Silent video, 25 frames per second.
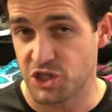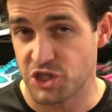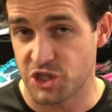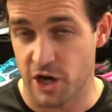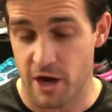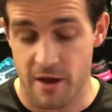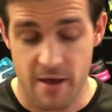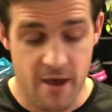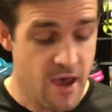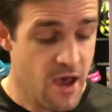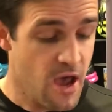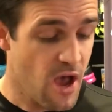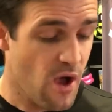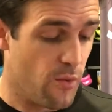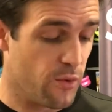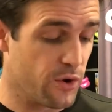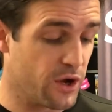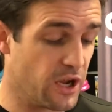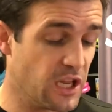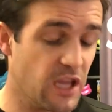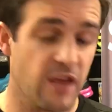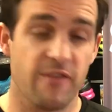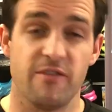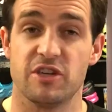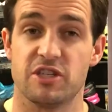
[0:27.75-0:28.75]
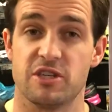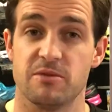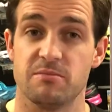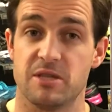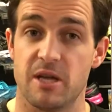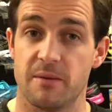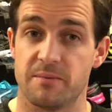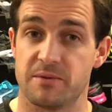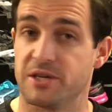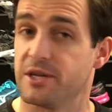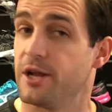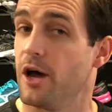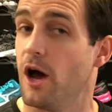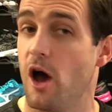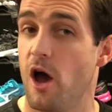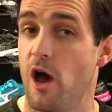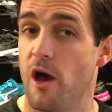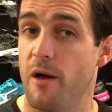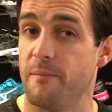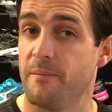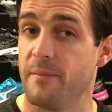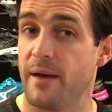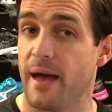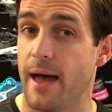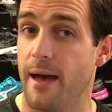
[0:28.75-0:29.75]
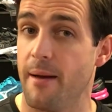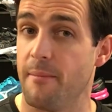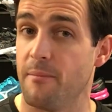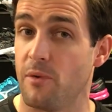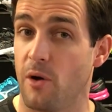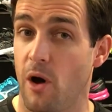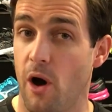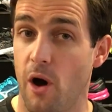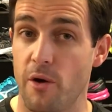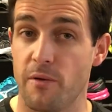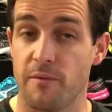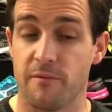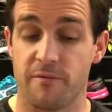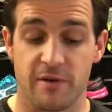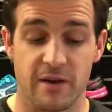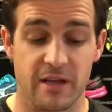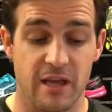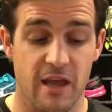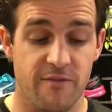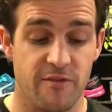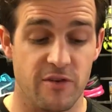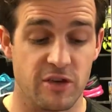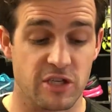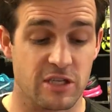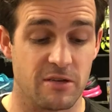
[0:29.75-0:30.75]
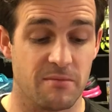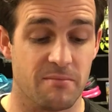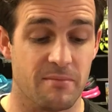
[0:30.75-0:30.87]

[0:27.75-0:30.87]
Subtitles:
So we're going to give you some tips at home and we'll hopefully give you